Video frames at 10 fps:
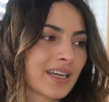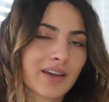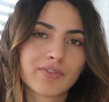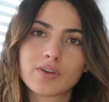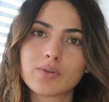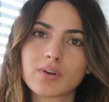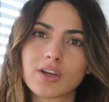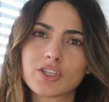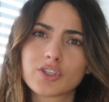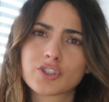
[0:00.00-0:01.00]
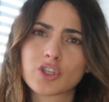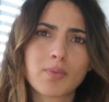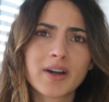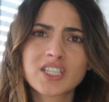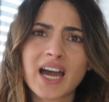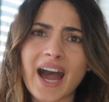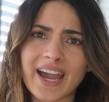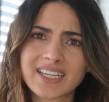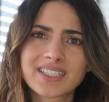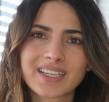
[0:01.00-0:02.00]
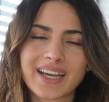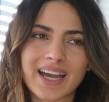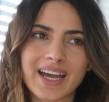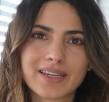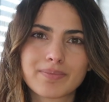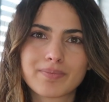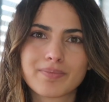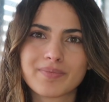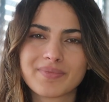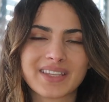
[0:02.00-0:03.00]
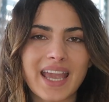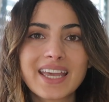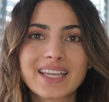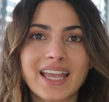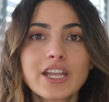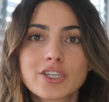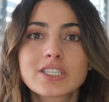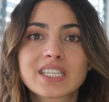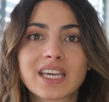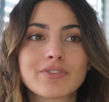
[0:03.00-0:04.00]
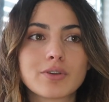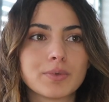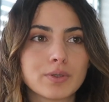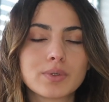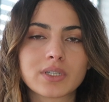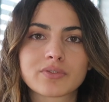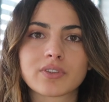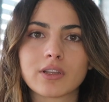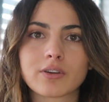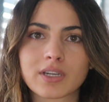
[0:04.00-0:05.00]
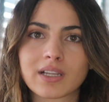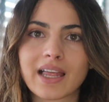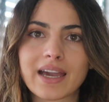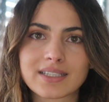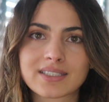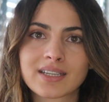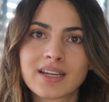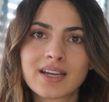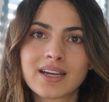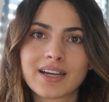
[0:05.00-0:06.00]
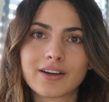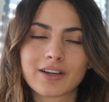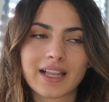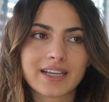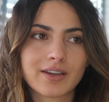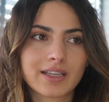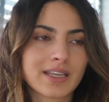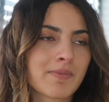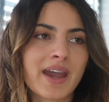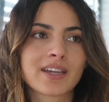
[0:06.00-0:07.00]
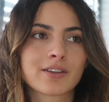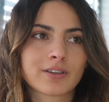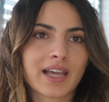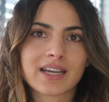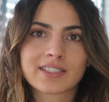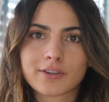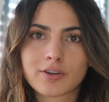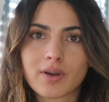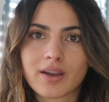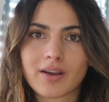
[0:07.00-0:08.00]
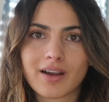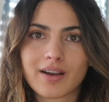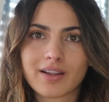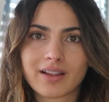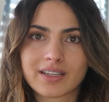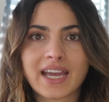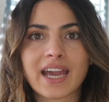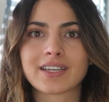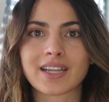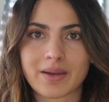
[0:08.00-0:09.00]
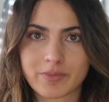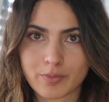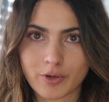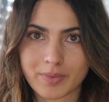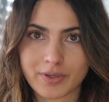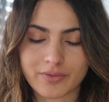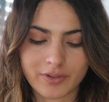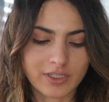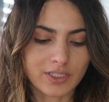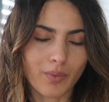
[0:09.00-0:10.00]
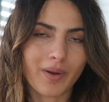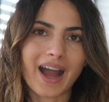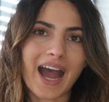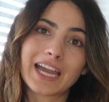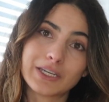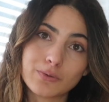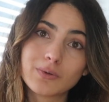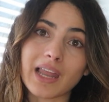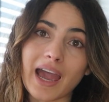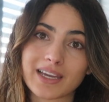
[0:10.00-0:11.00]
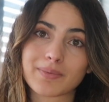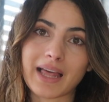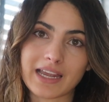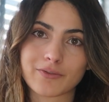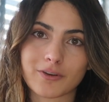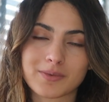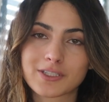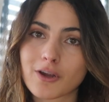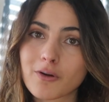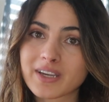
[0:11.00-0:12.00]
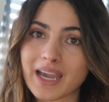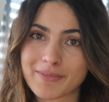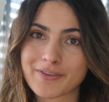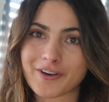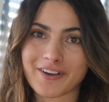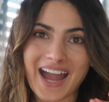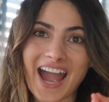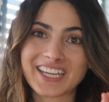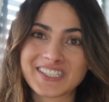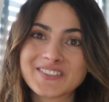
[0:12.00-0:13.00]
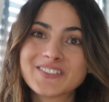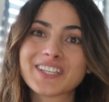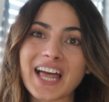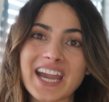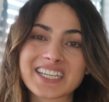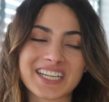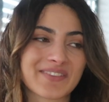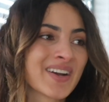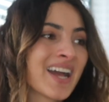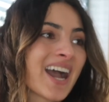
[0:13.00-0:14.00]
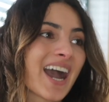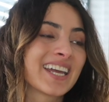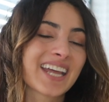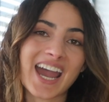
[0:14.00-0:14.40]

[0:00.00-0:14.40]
give you so much height, and they just give you beautiful looking legs. Like, they make your legs look 10 times more beautiful. So I do like platforms, don't get me wrong, I do like them, and